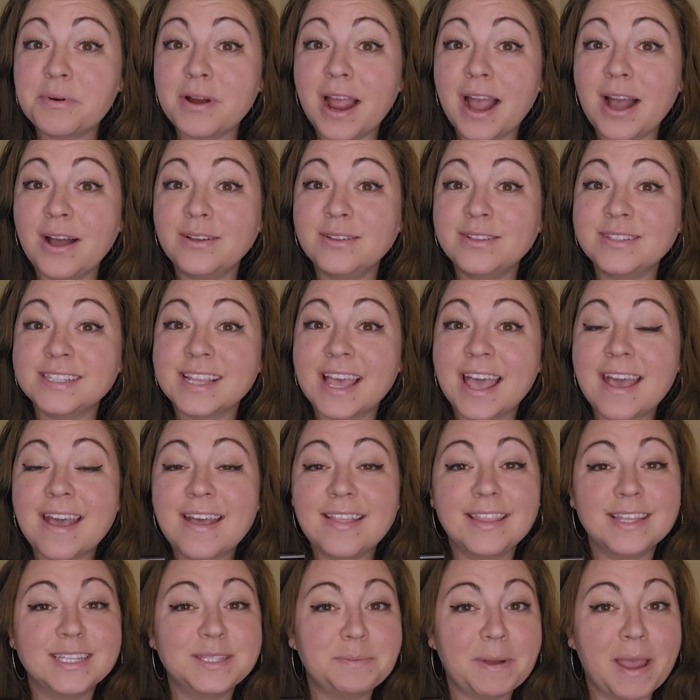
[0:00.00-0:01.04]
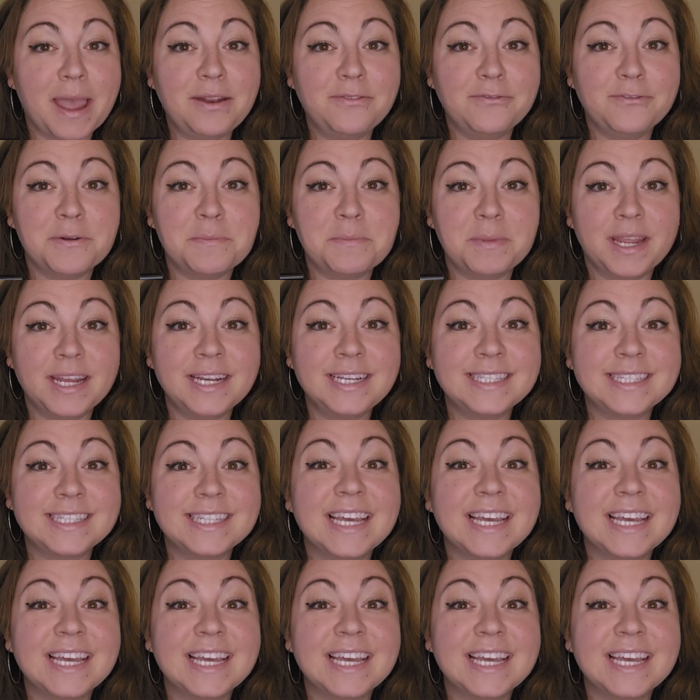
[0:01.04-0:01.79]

brows, this pen from NYX